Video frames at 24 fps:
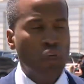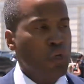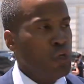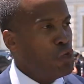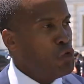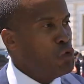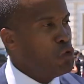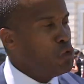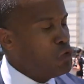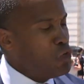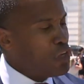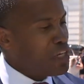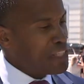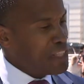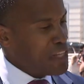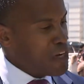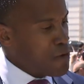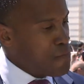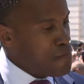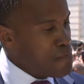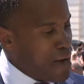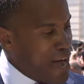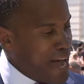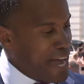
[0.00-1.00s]
you look
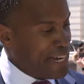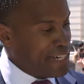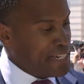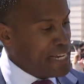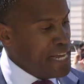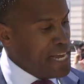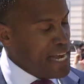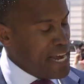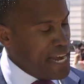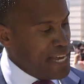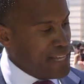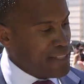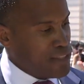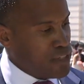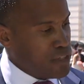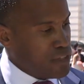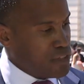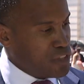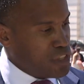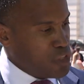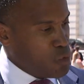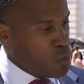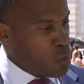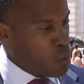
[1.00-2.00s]
they're mined in
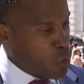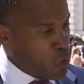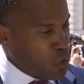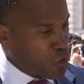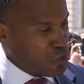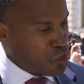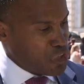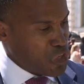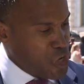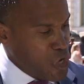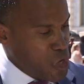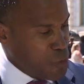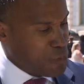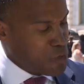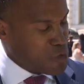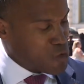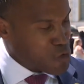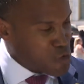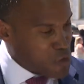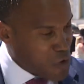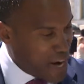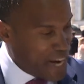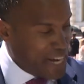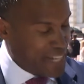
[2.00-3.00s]
the worst
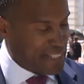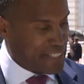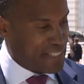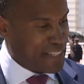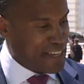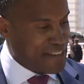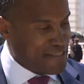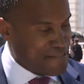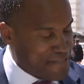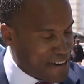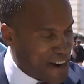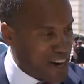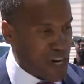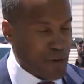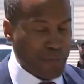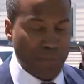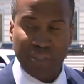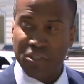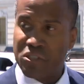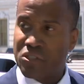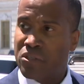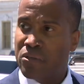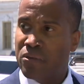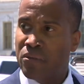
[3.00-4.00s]
human rights
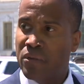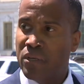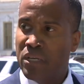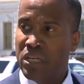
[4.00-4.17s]
environments,